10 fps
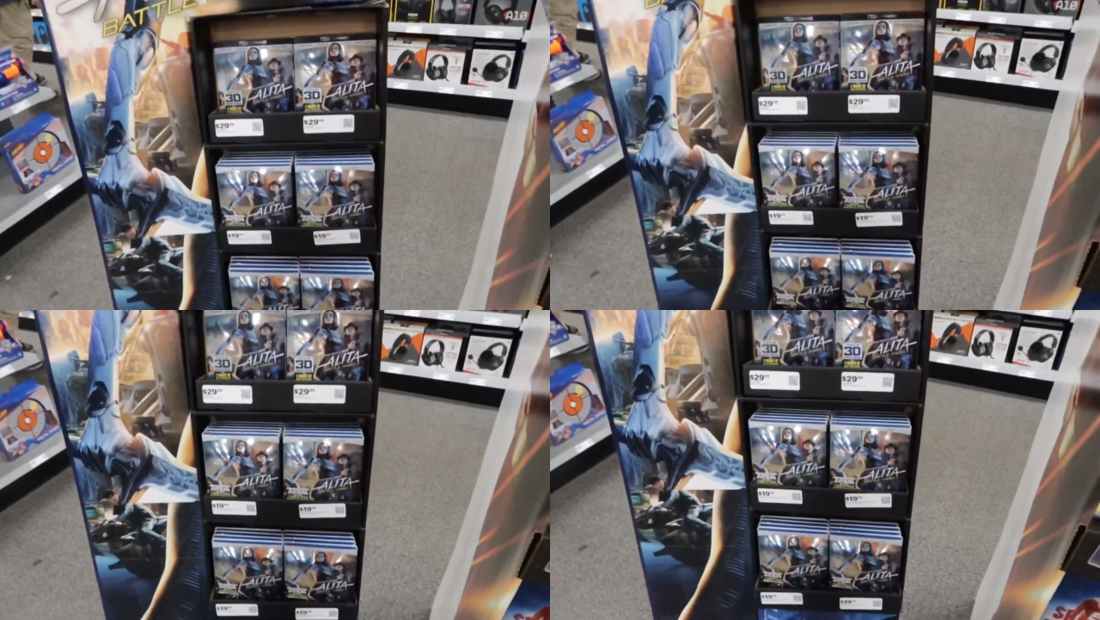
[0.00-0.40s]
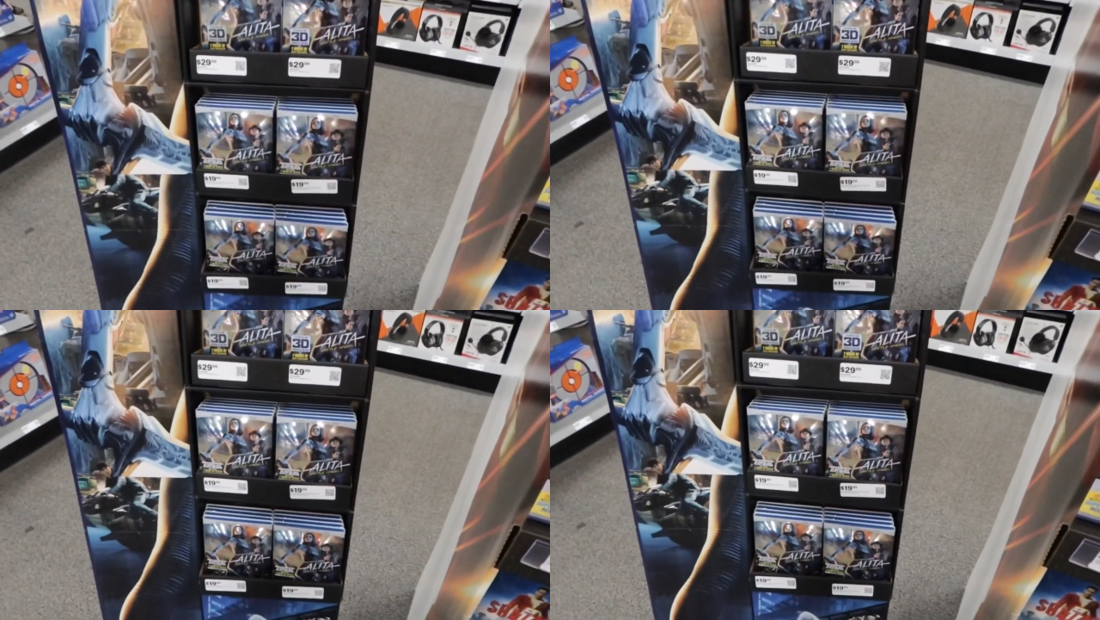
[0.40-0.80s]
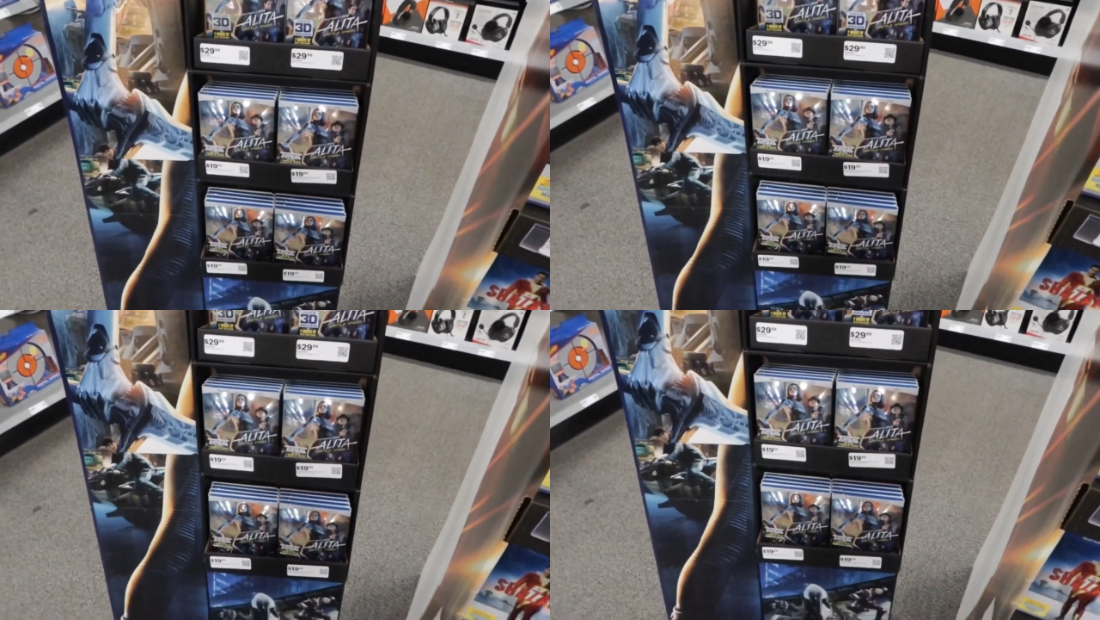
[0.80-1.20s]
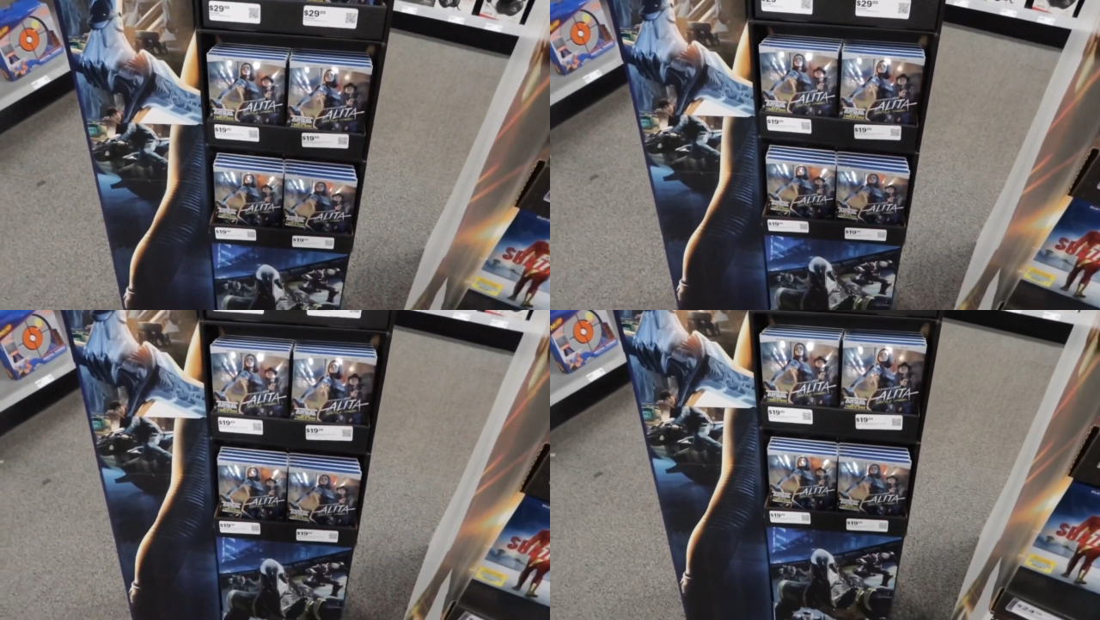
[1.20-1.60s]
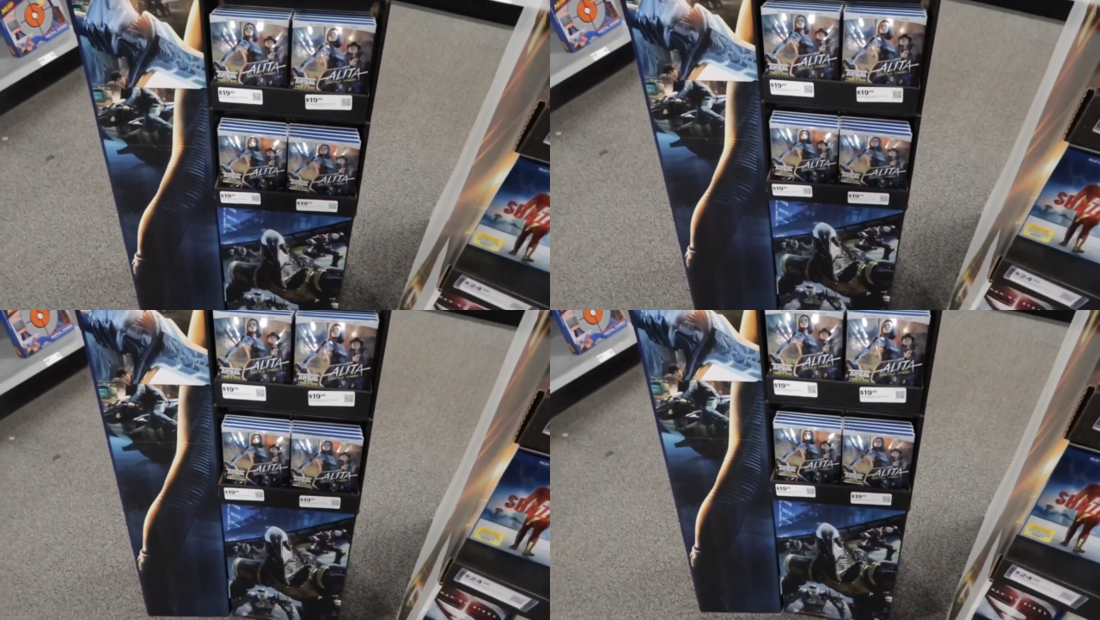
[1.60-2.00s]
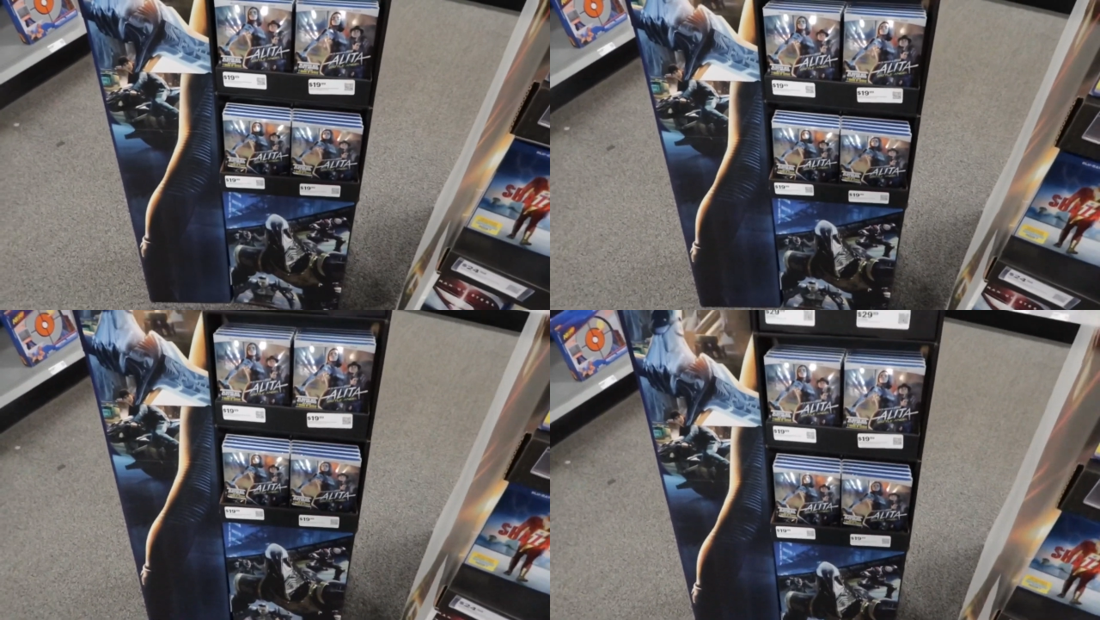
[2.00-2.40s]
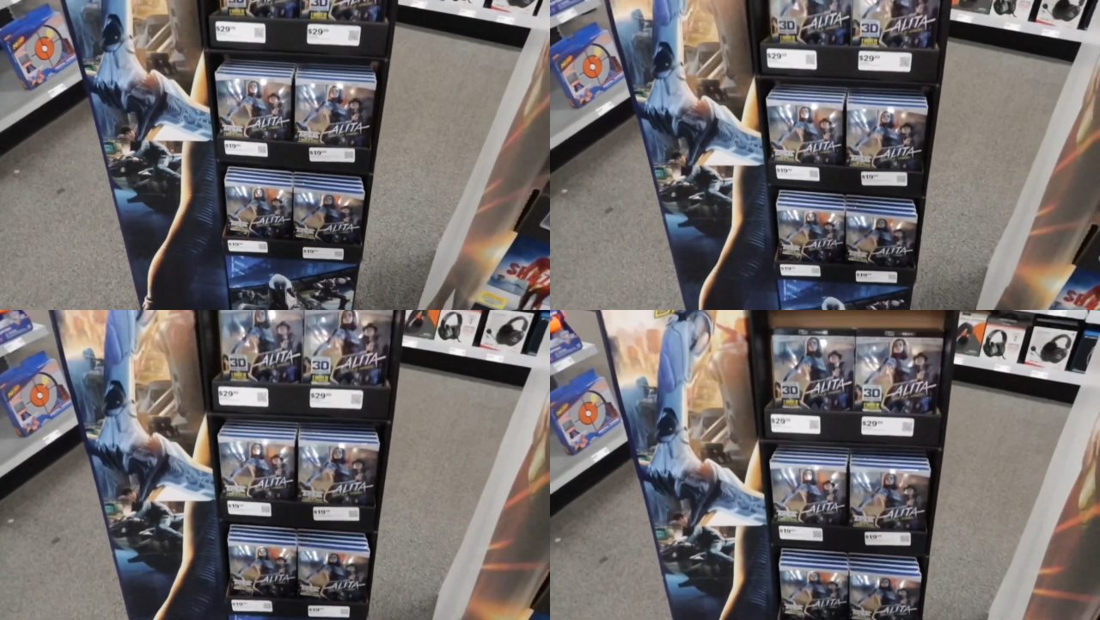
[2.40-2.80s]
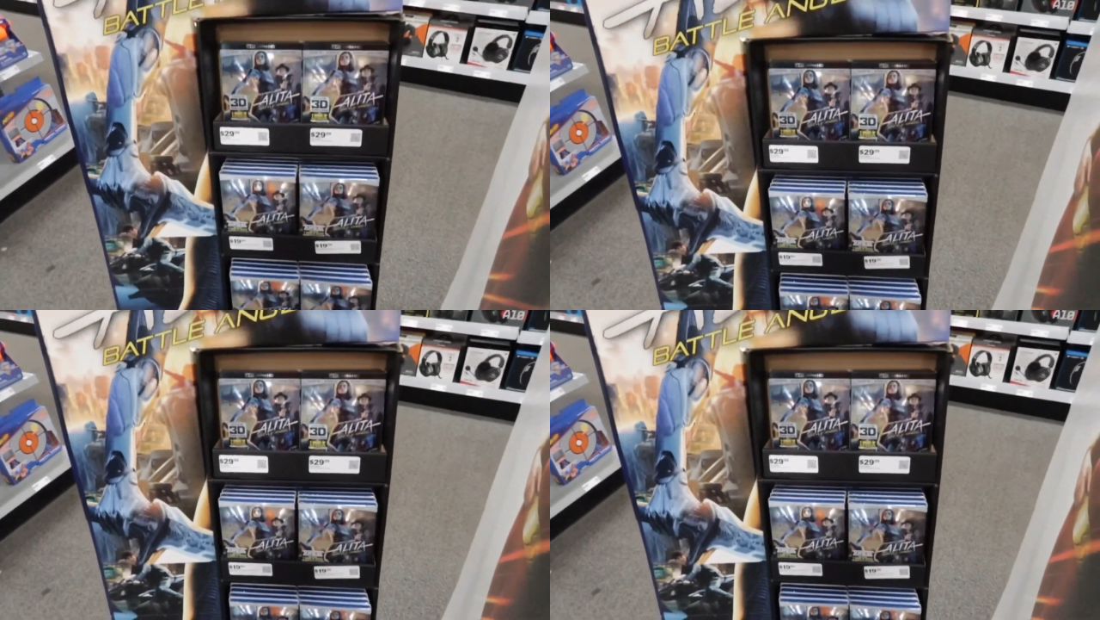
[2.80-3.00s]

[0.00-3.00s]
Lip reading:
[unreadable: no face in view]